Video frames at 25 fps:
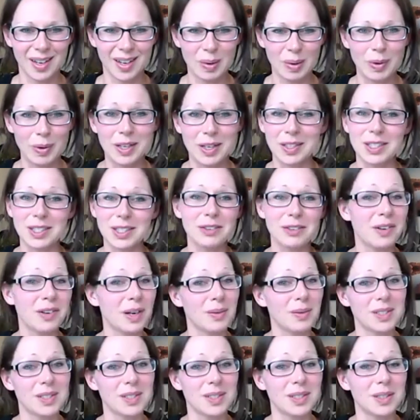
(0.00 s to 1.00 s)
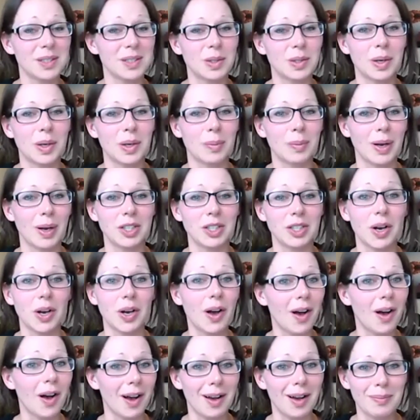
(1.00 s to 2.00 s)
because if I was still doing my
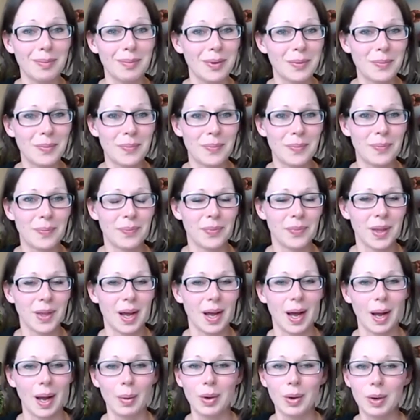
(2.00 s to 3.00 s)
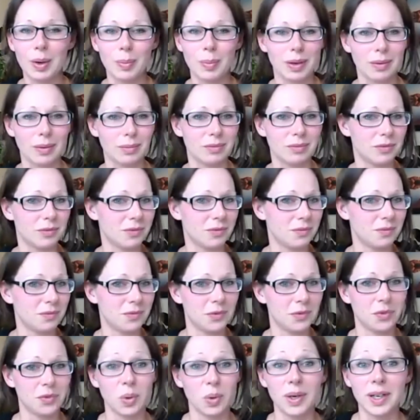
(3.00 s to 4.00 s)
job, I would have been
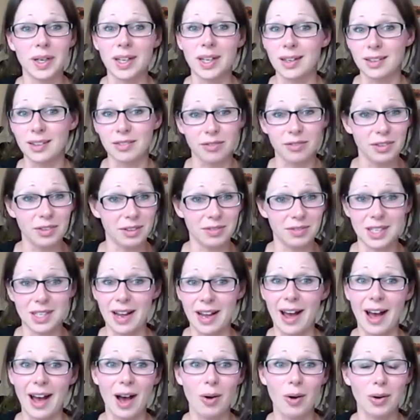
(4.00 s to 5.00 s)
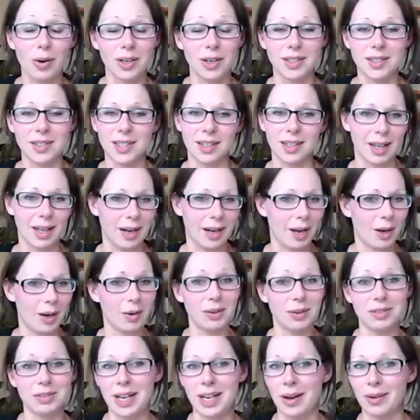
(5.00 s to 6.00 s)
40 to 50 hours and then out
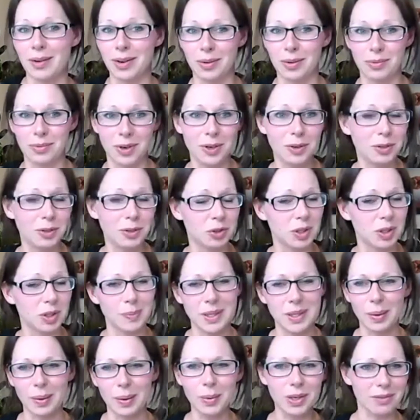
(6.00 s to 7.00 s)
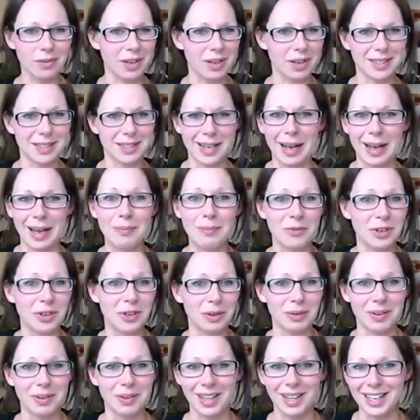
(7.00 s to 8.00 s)
of town on road trips. I wouldn't have had time for
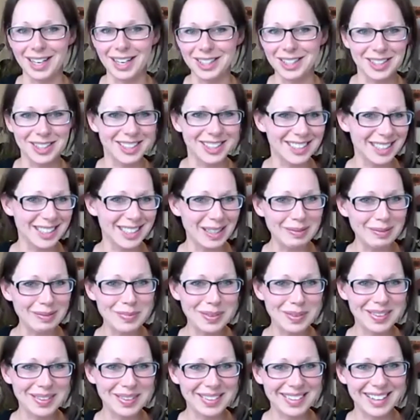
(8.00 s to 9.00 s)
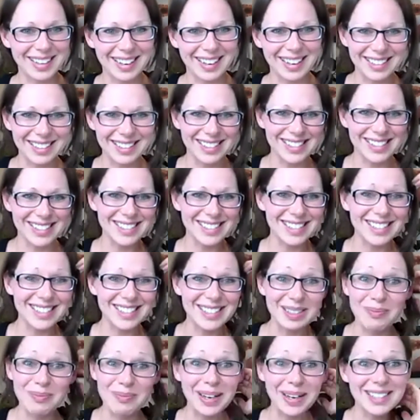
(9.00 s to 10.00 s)
a relationship. Like it's it's
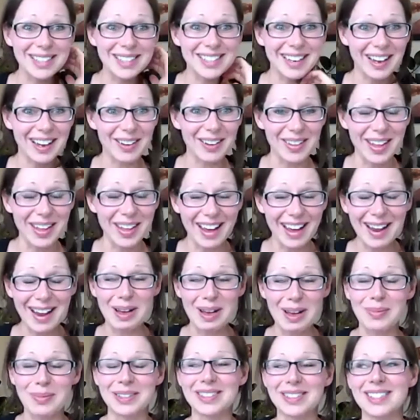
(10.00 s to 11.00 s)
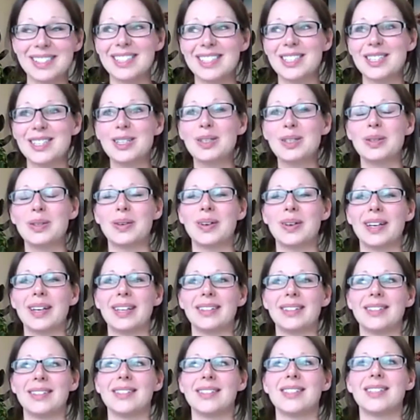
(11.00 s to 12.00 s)
amazing how that happens too.
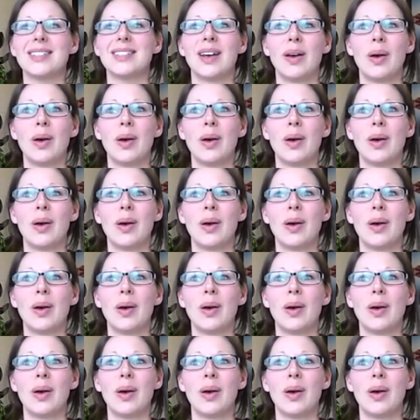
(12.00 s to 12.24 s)
And